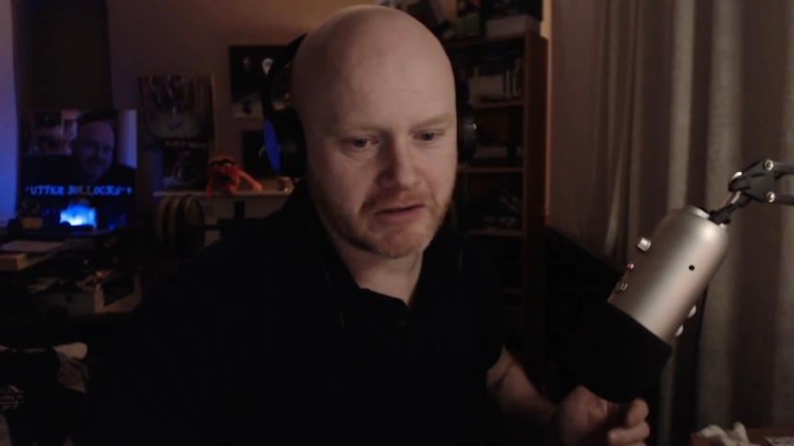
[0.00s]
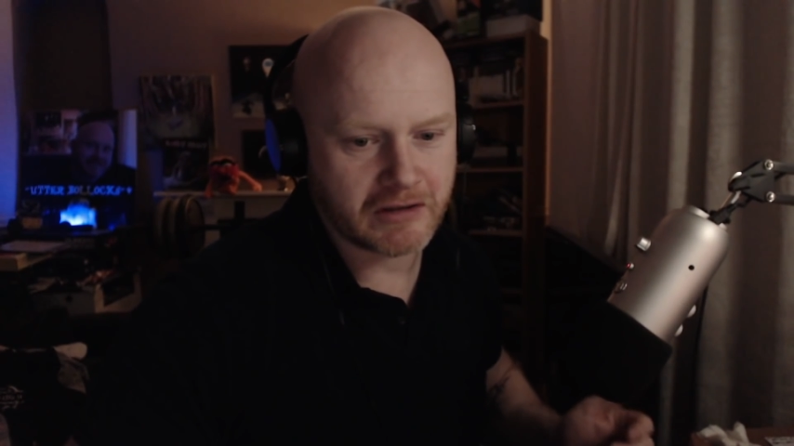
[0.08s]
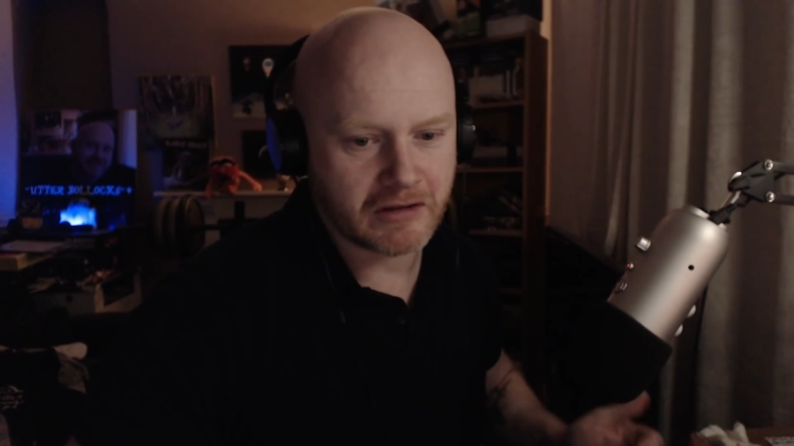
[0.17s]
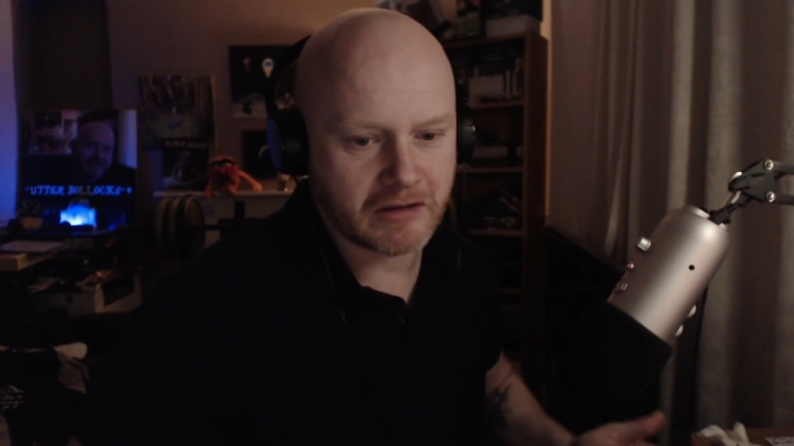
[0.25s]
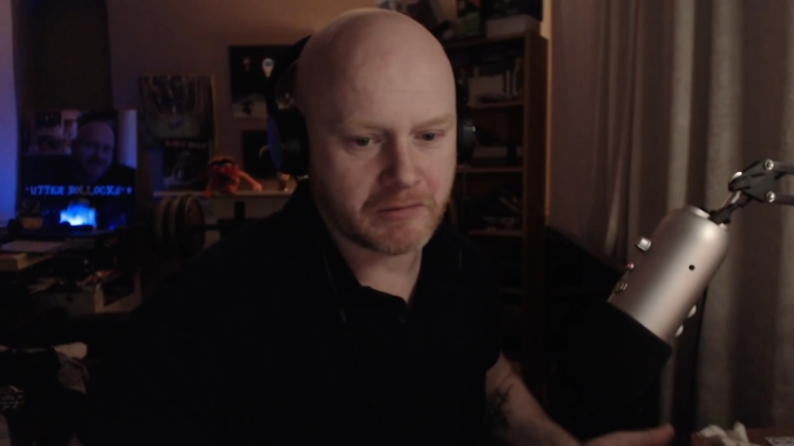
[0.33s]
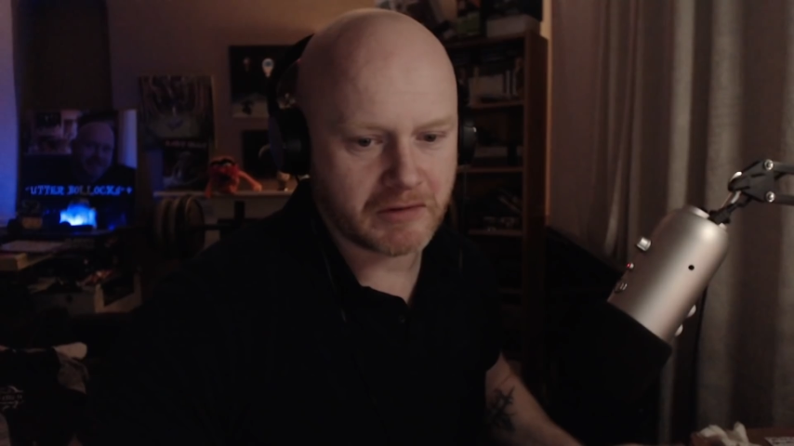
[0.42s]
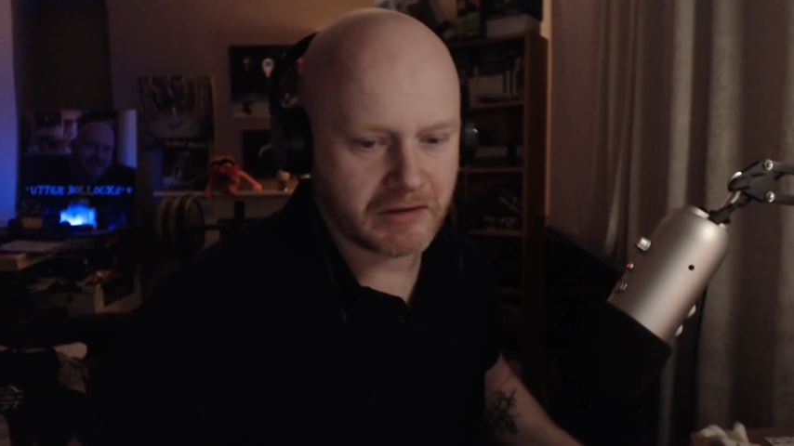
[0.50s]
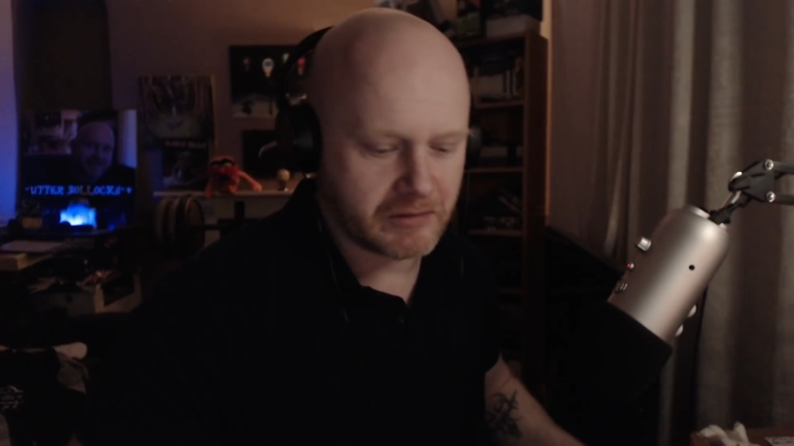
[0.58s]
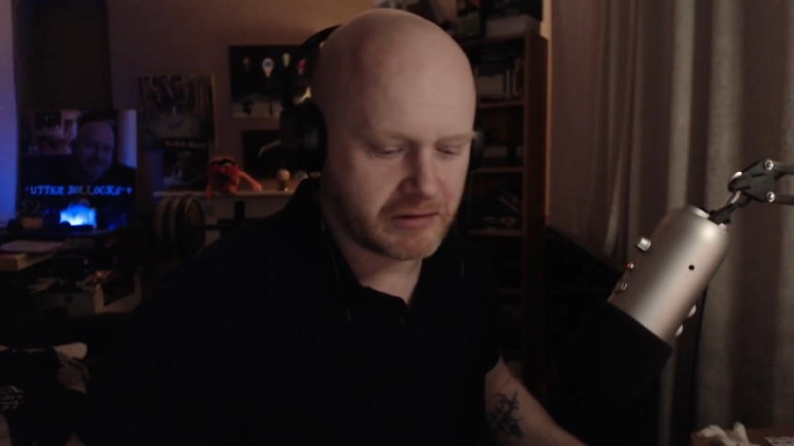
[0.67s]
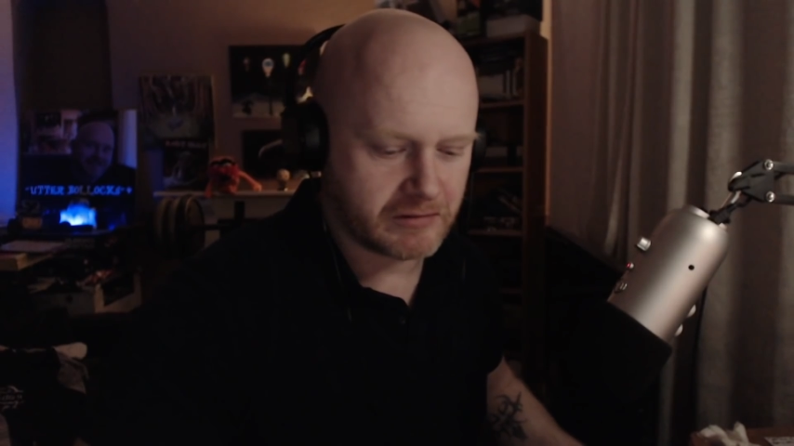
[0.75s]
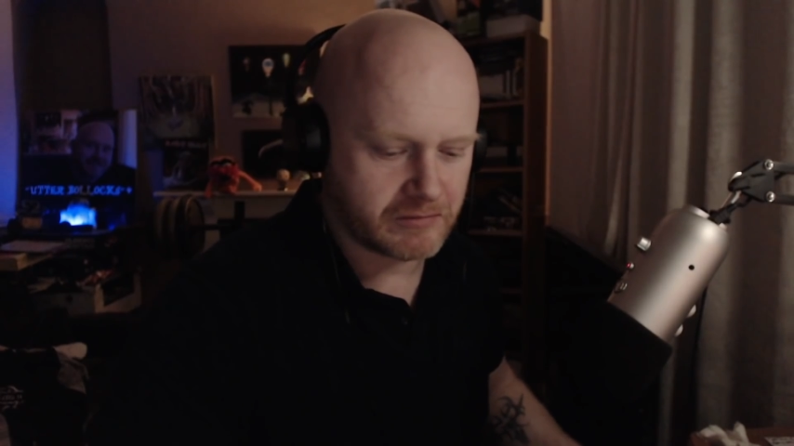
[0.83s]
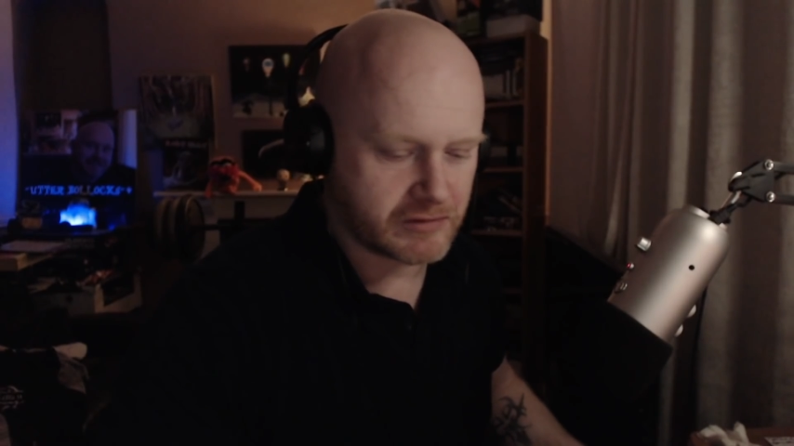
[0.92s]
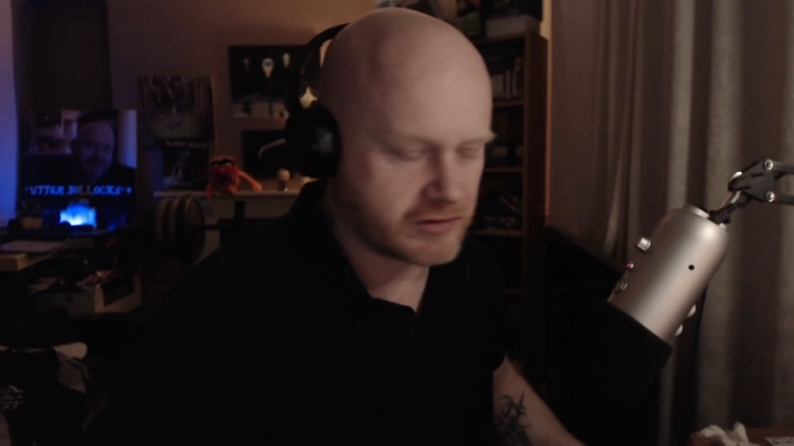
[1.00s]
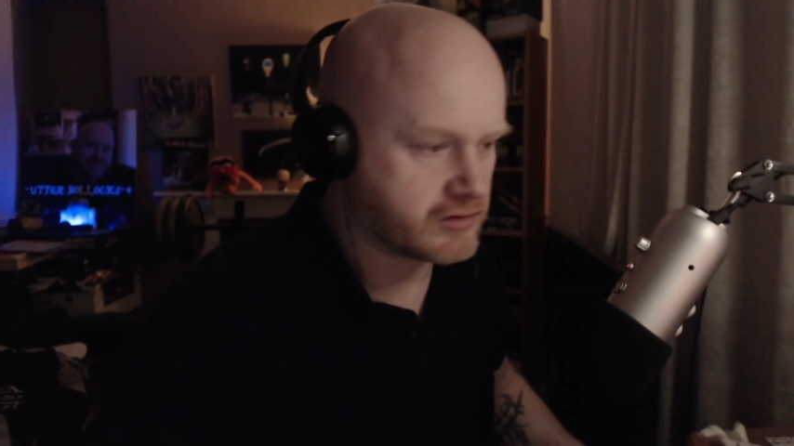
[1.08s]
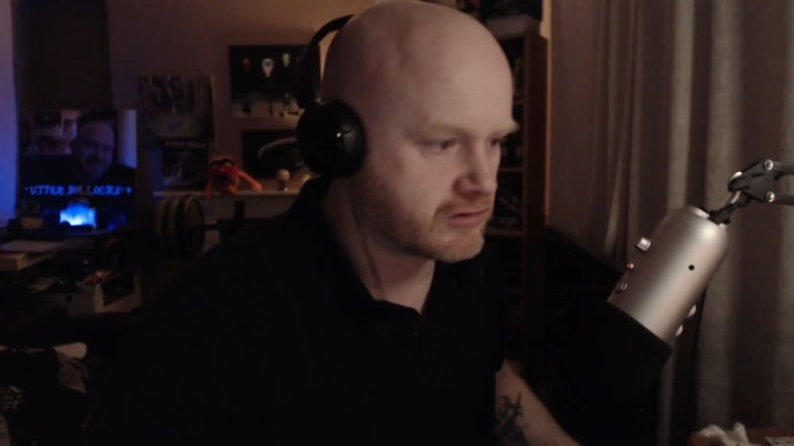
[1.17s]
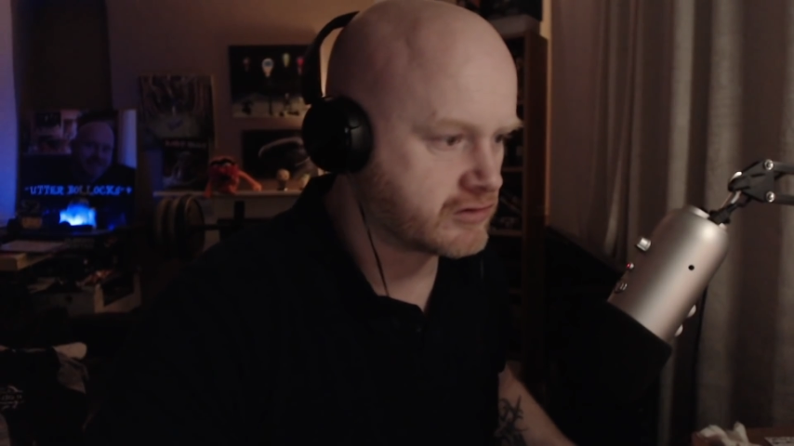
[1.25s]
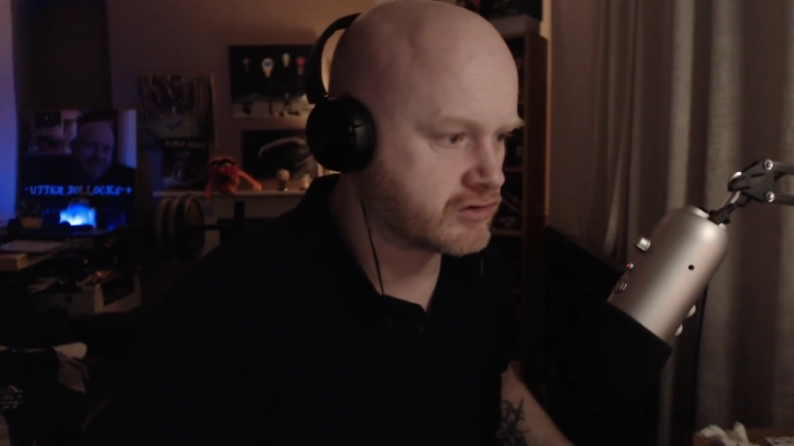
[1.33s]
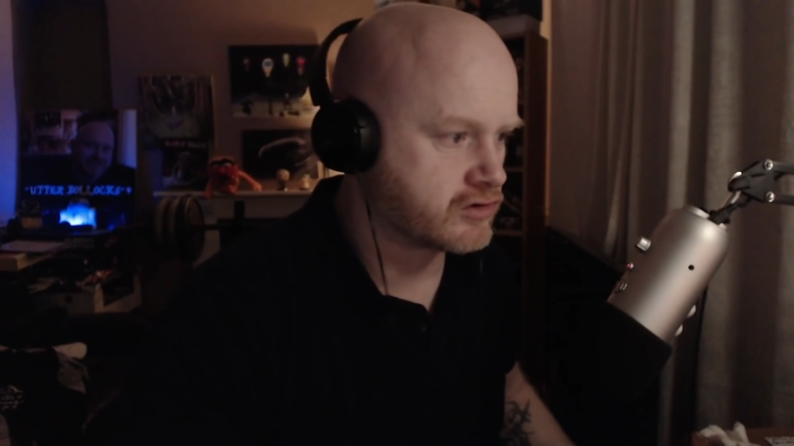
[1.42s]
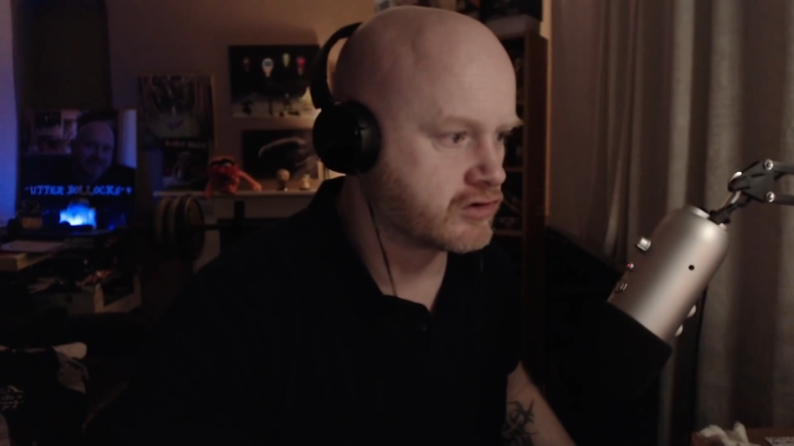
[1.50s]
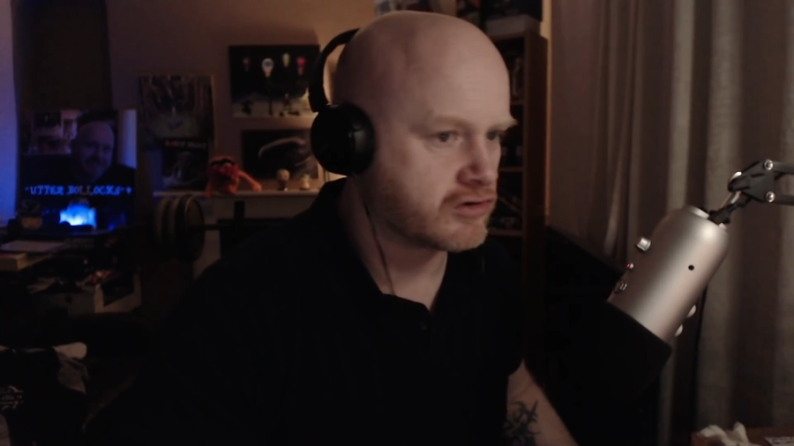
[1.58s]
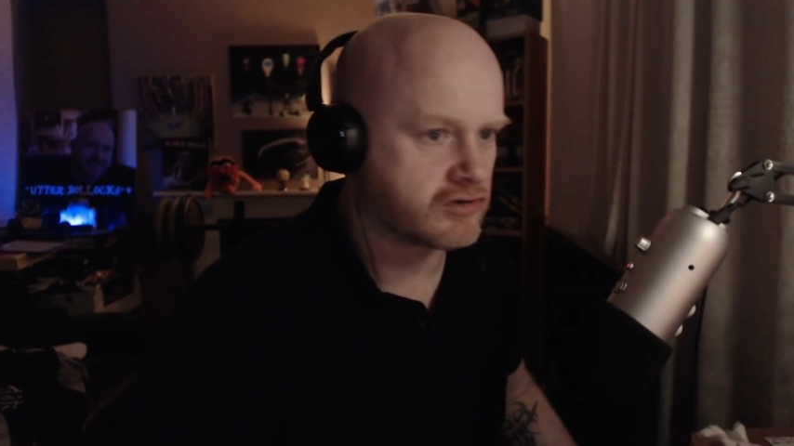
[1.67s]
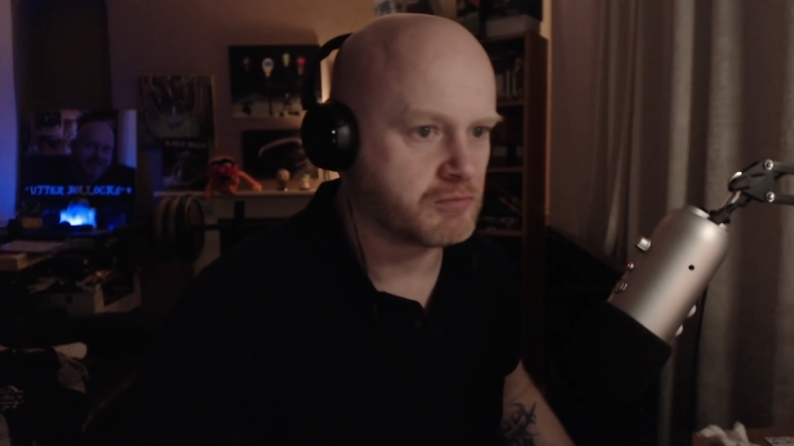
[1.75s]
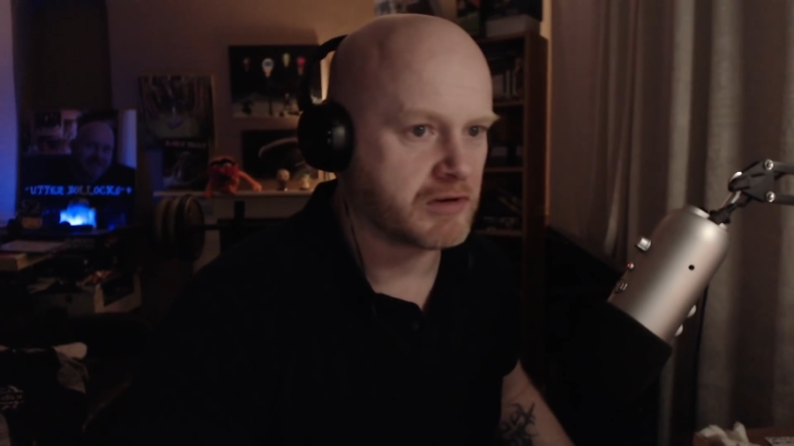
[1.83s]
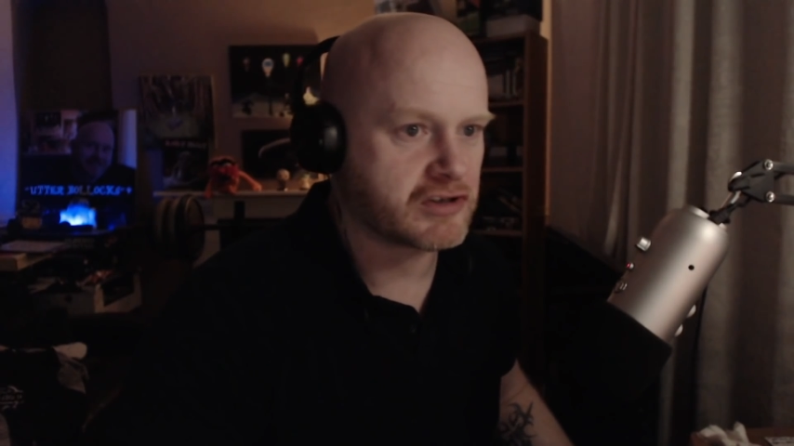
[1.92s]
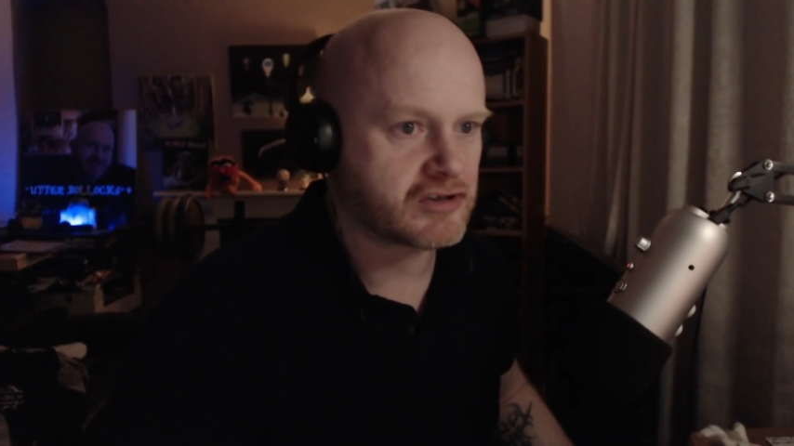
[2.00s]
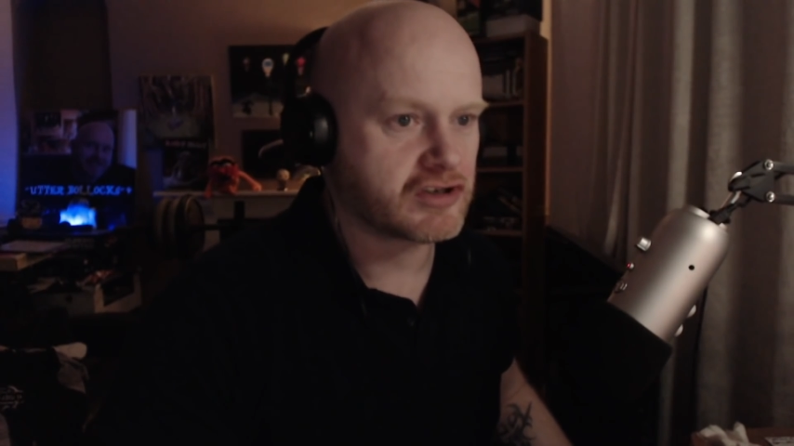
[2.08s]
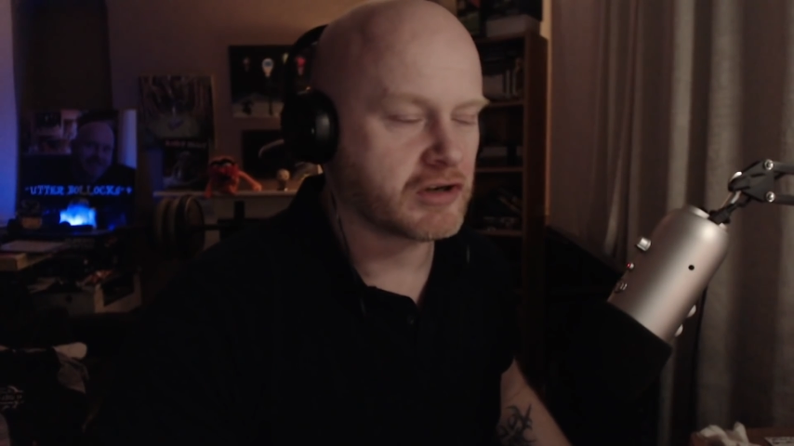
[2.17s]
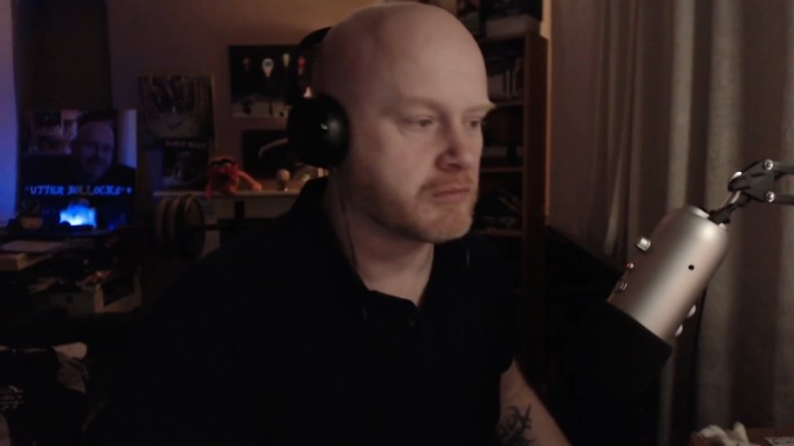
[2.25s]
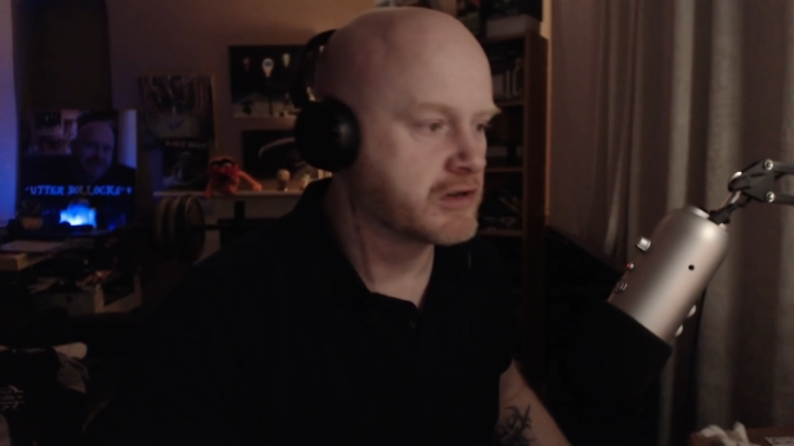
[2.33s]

And let me shut